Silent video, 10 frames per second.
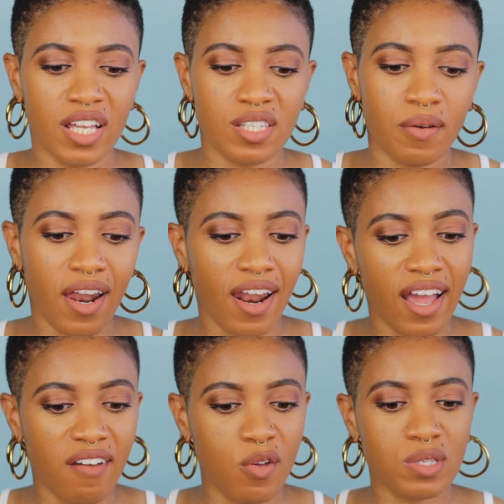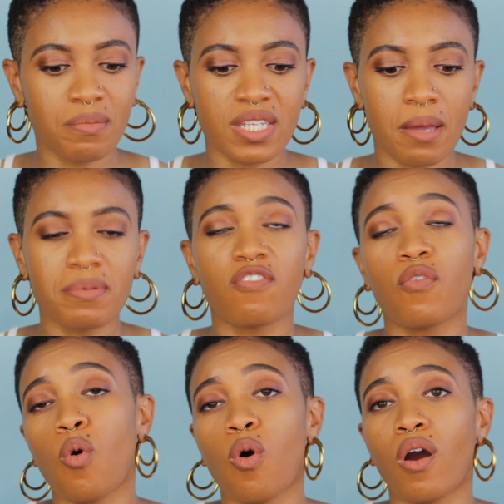So now that I gave you some tips
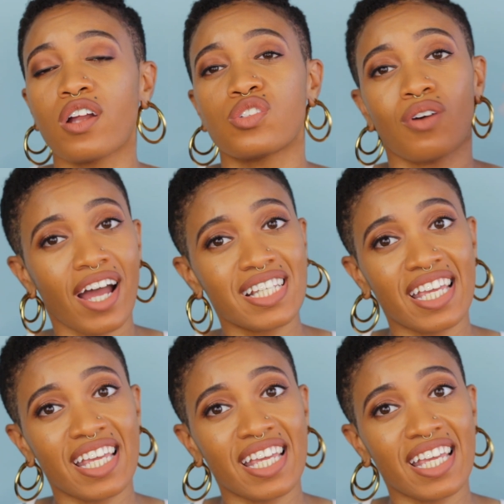for dry